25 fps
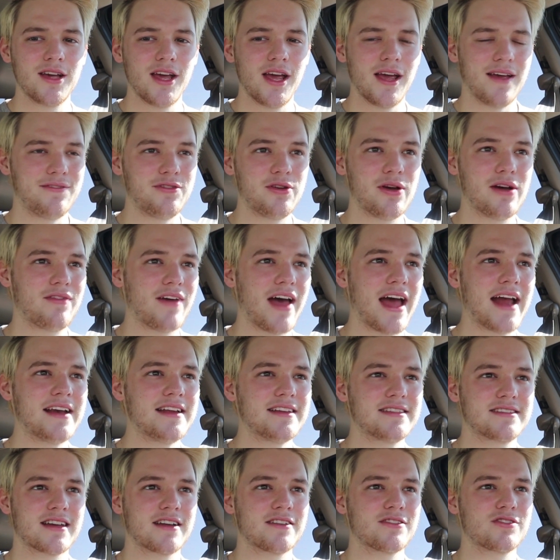if you have
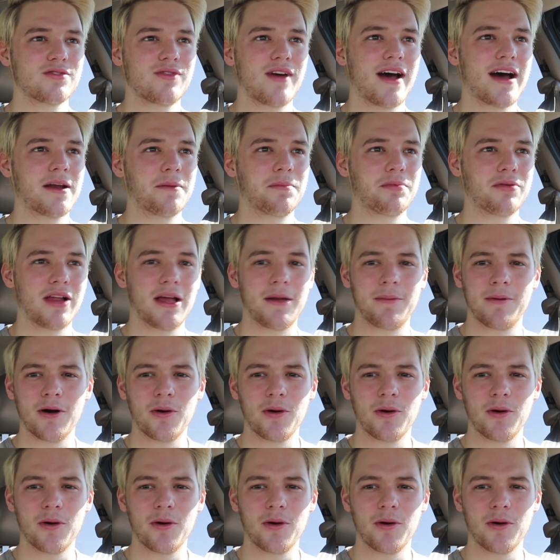any sense of how to play